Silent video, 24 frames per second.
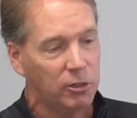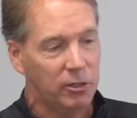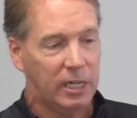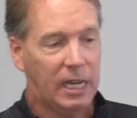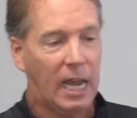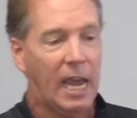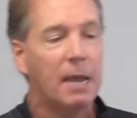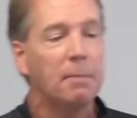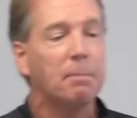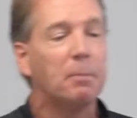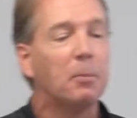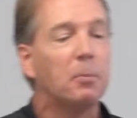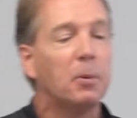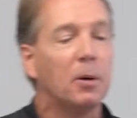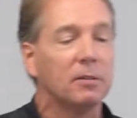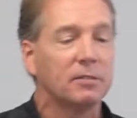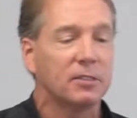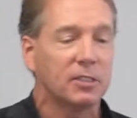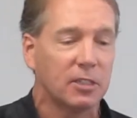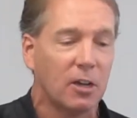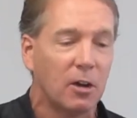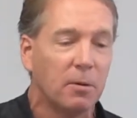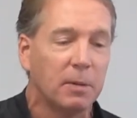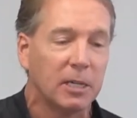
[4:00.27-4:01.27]
you're capable
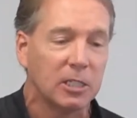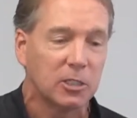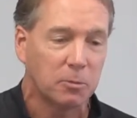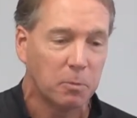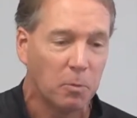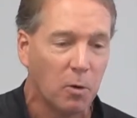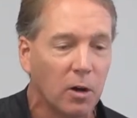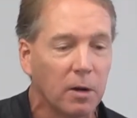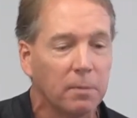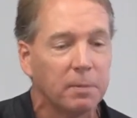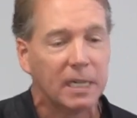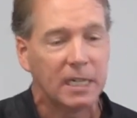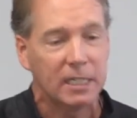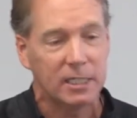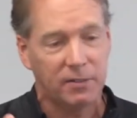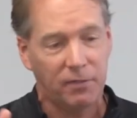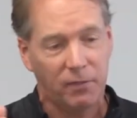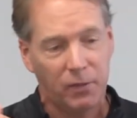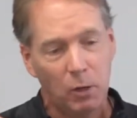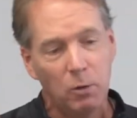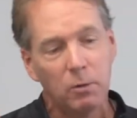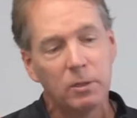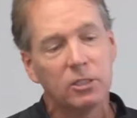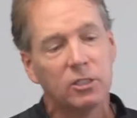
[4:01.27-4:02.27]
of so much more, because
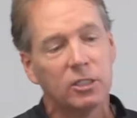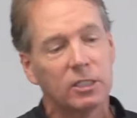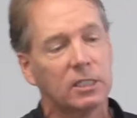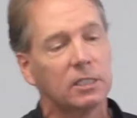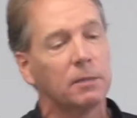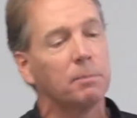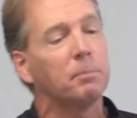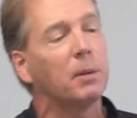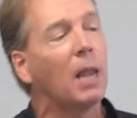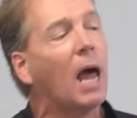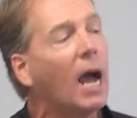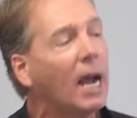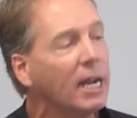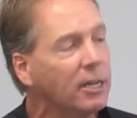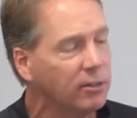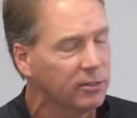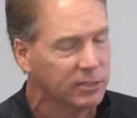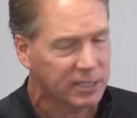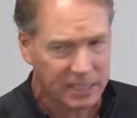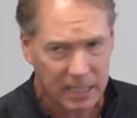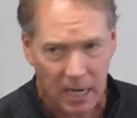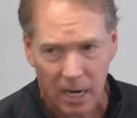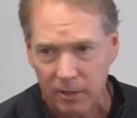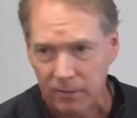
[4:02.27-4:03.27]
if you would just apply
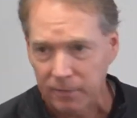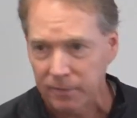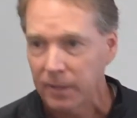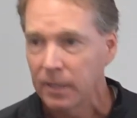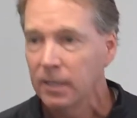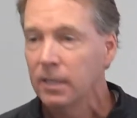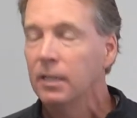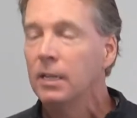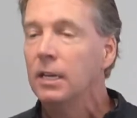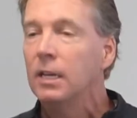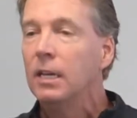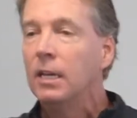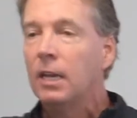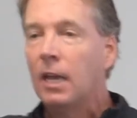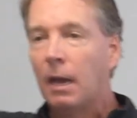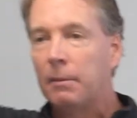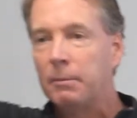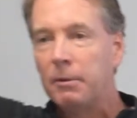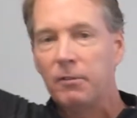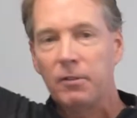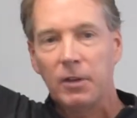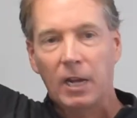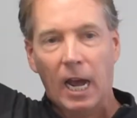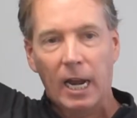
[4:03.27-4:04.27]
yourself. How
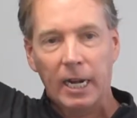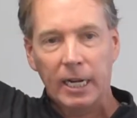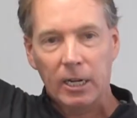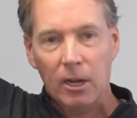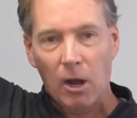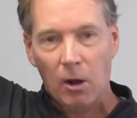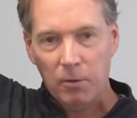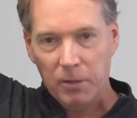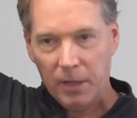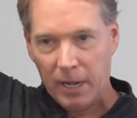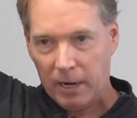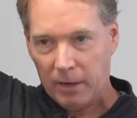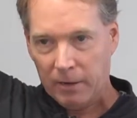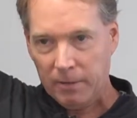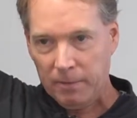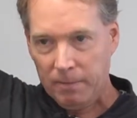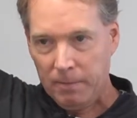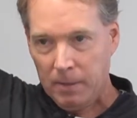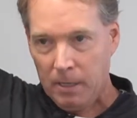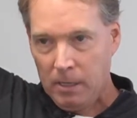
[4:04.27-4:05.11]
many of you kind of go there?